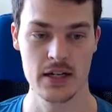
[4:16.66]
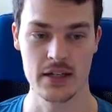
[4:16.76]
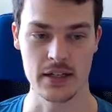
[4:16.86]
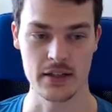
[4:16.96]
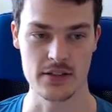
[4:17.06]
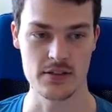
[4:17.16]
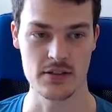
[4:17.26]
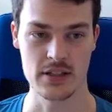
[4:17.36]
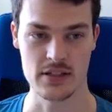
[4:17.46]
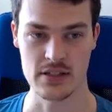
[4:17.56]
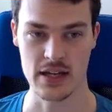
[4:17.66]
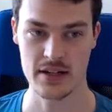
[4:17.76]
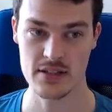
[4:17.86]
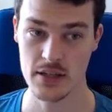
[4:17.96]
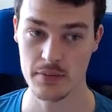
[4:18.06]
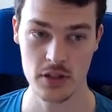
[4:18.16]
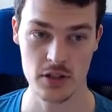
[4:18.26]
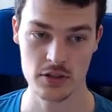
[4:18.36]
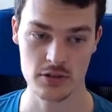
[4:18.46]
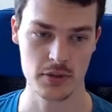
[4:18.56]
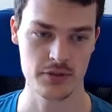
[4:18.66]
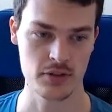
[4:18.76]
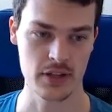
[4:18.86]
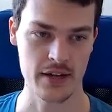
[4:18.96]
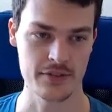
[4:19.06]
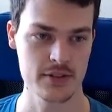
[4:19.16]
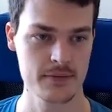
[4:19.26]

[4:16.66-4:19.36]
Now let's do the exact same code, but for left.